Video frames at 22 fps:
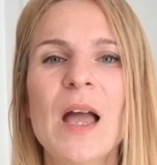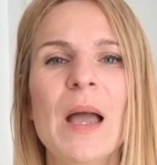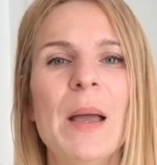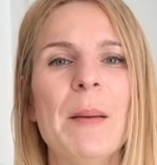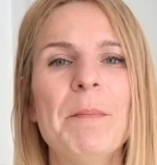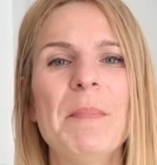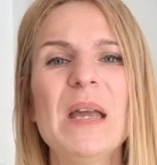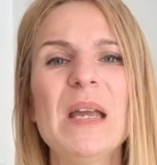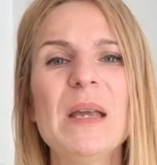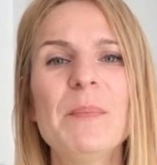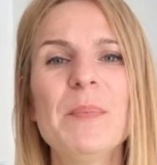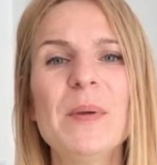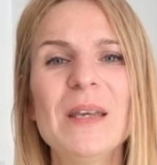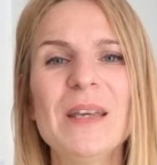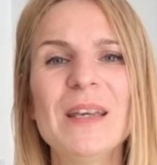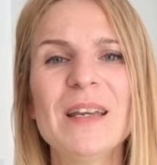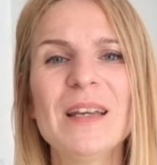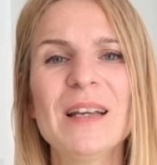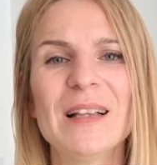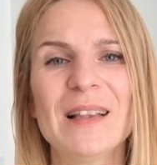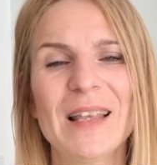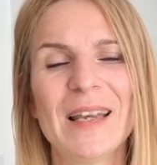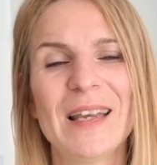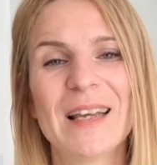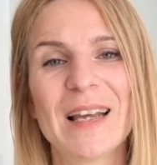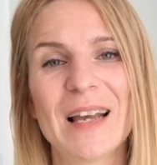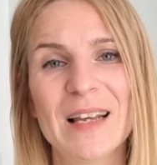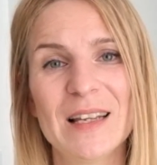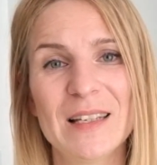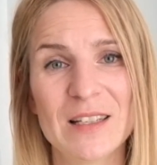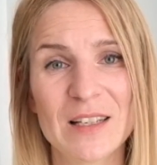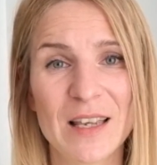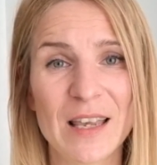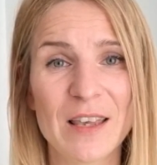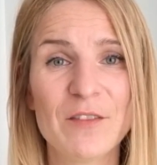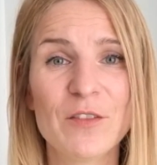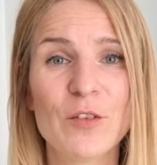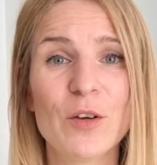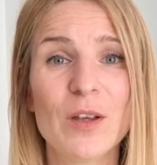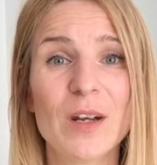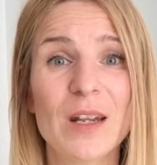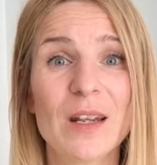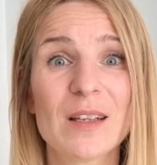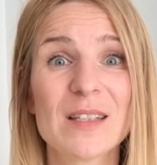Maybe, like I gave you
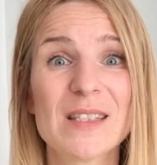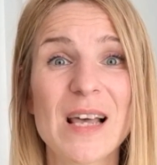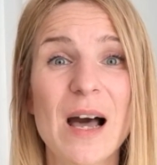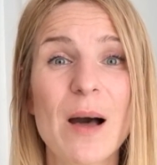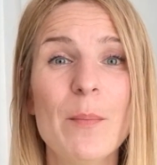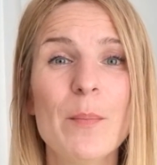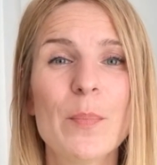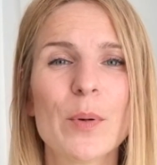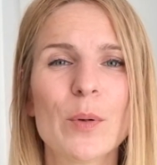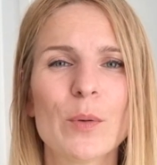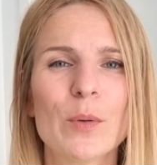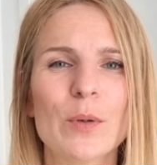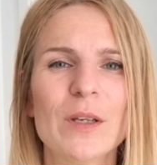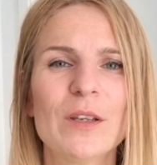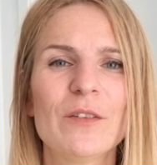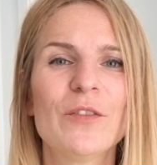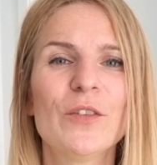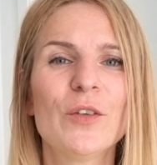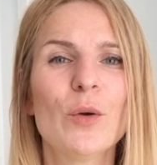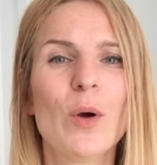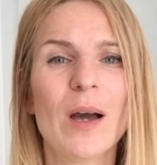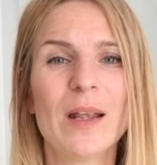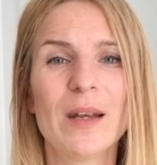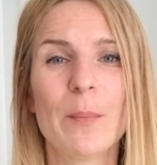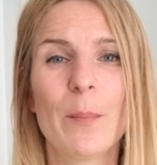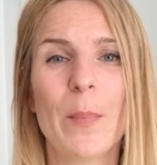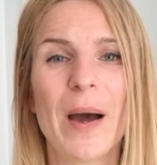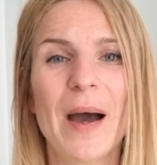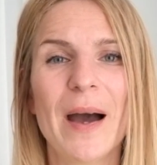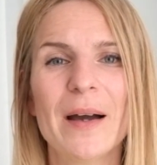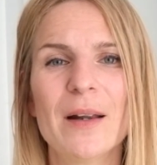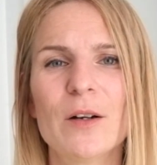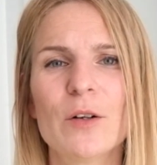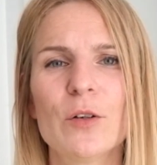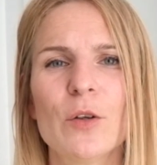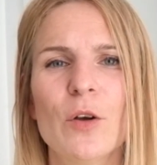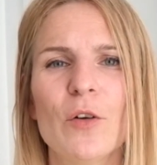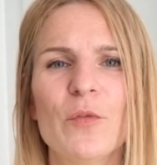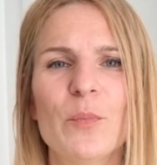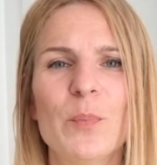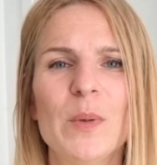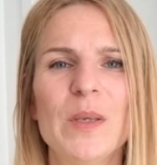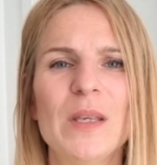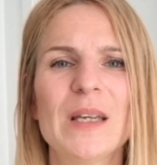an example, if you had a pattern
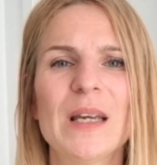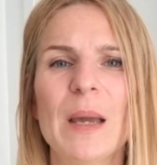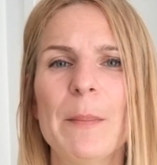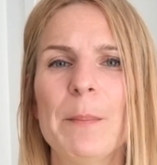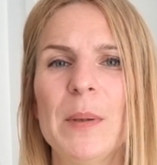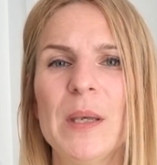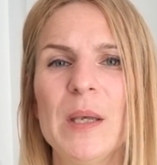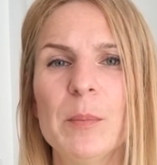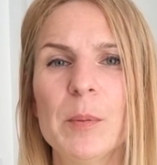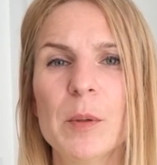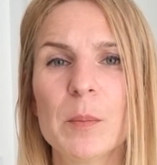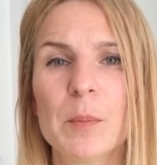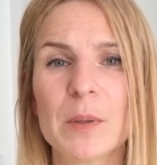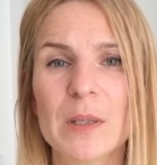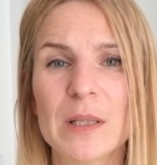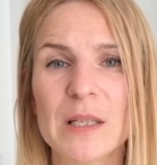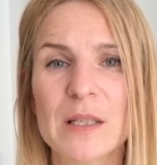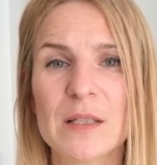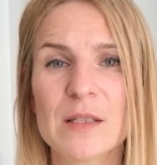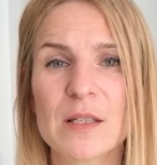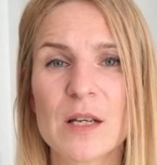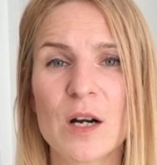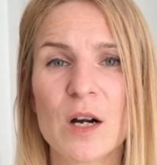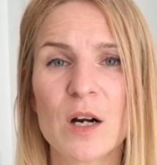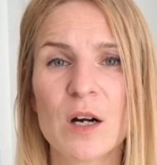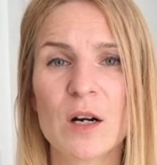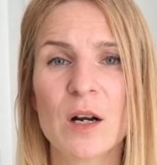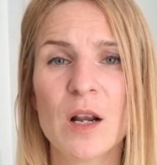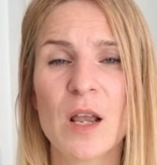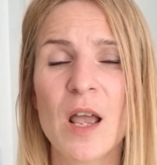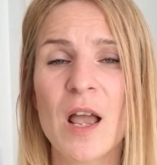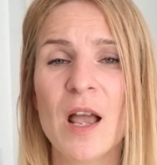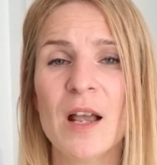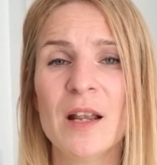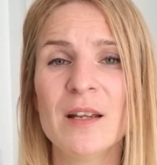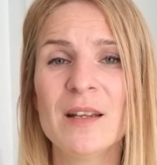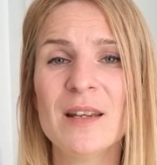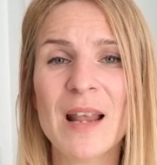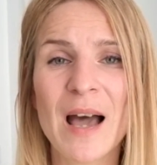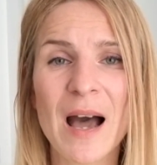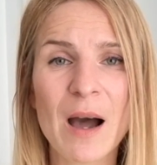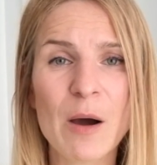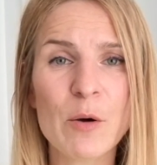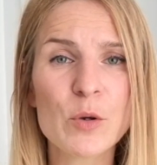of being a people pleaser,
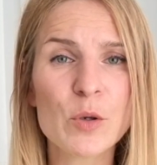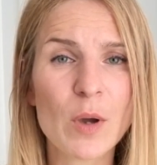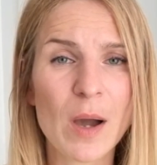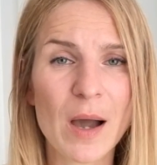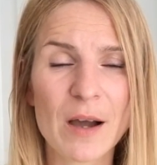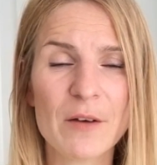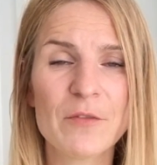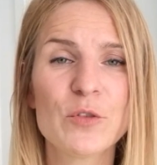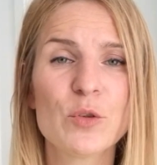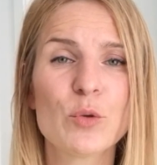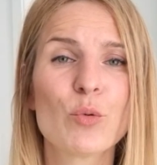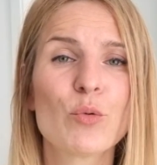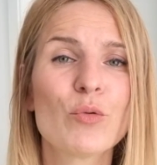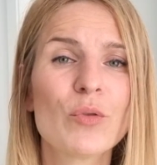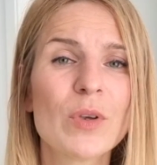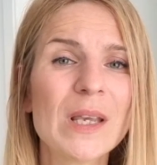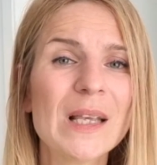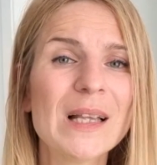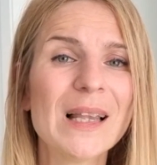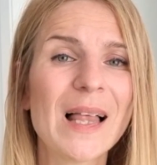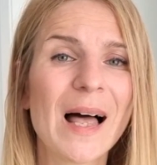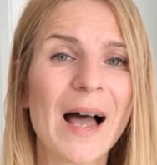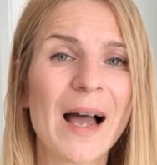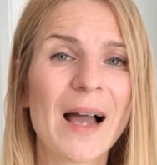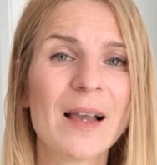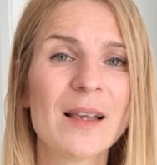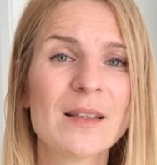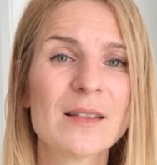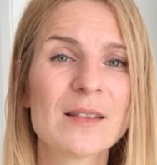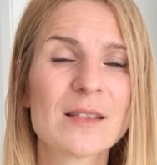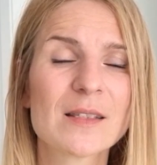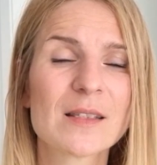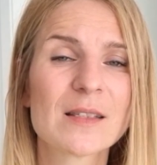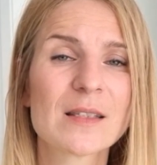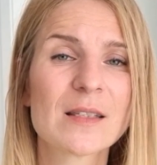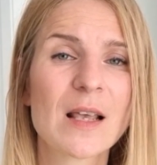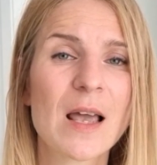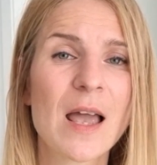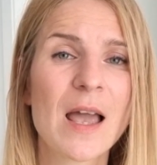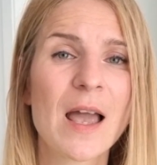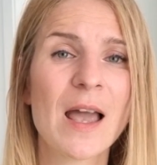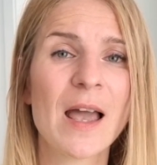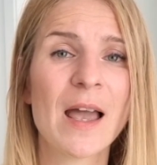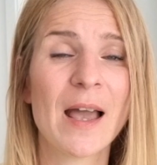now you have to realize
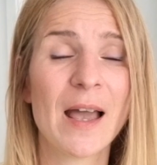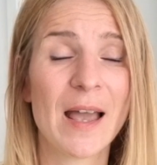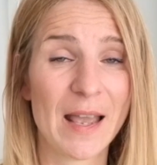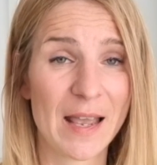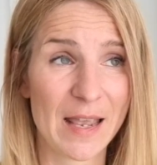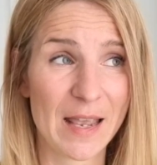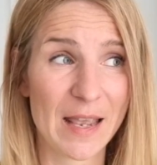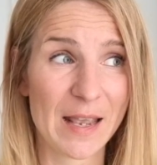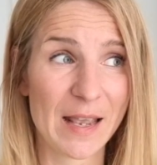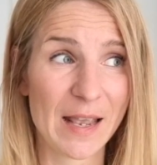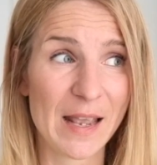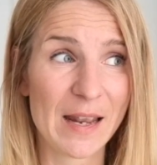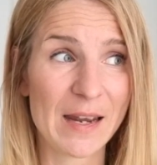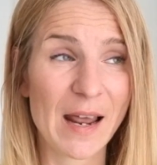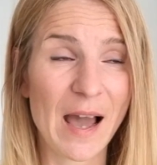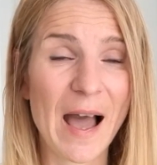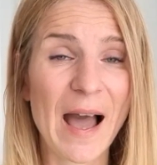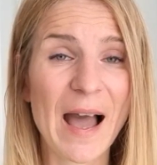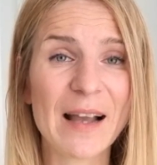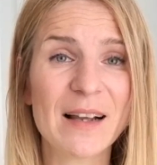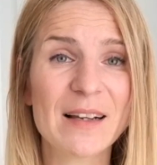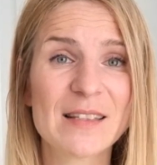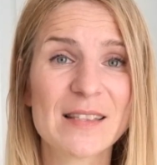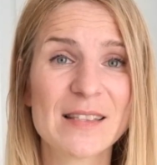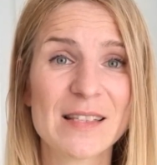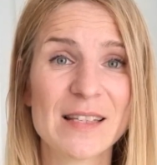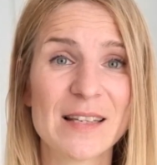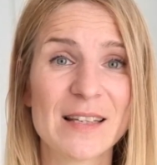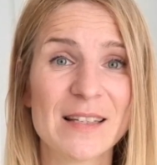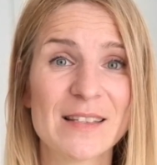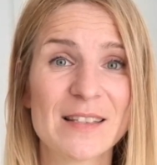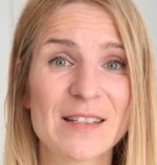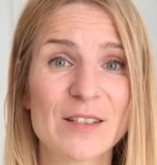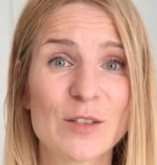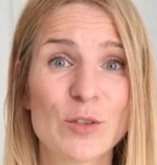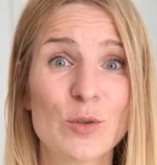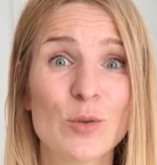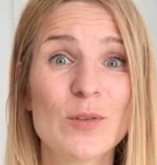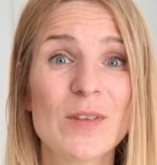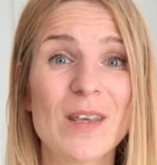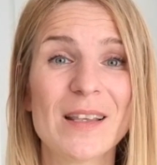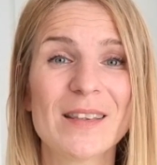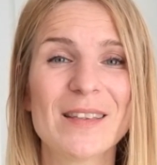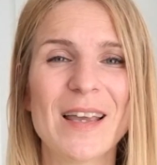and access
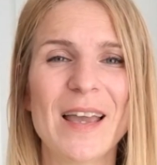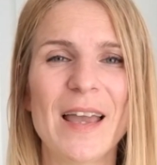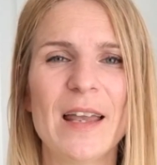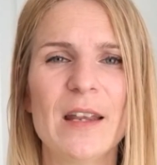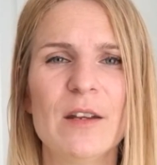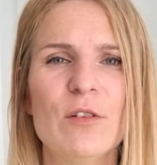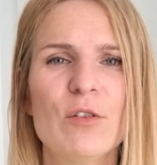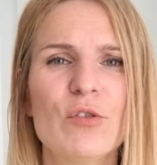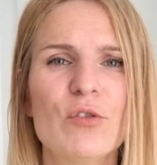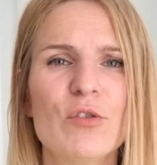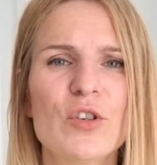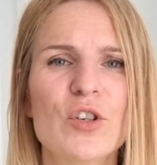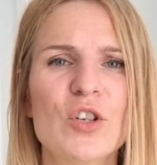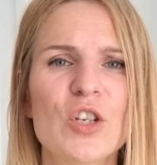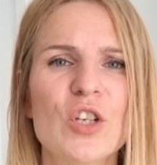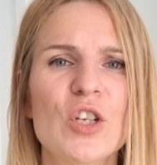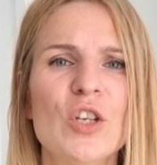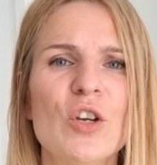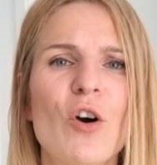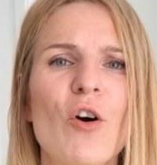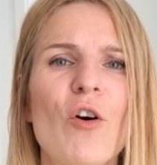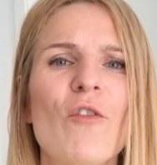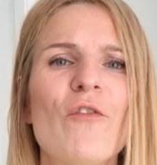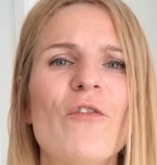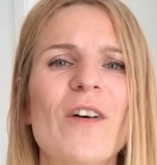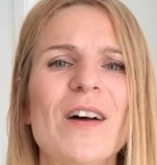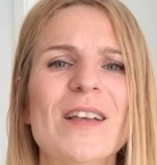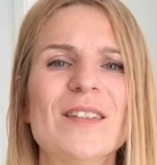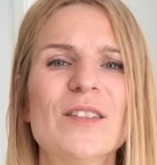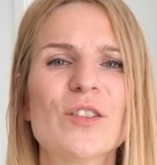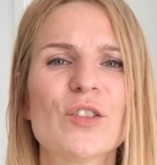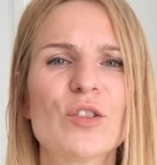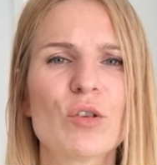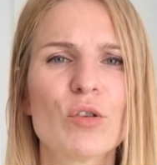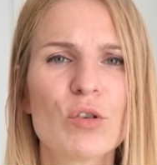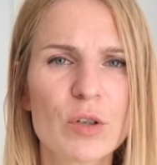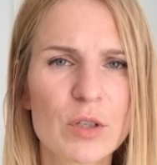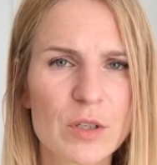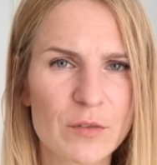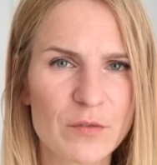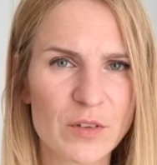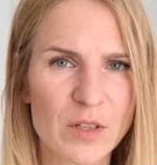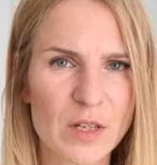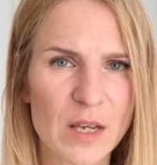to that energy of
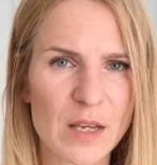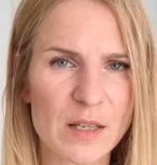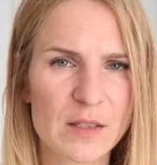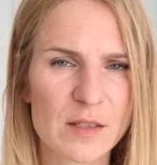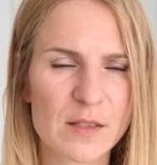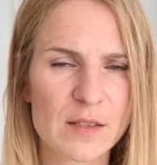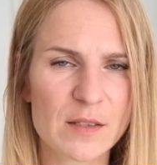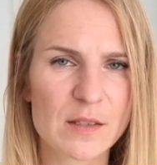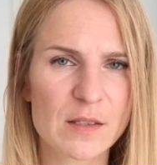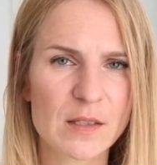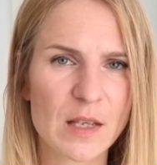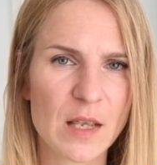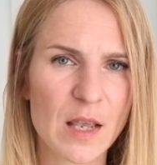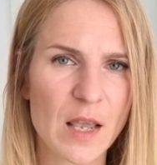assertiveness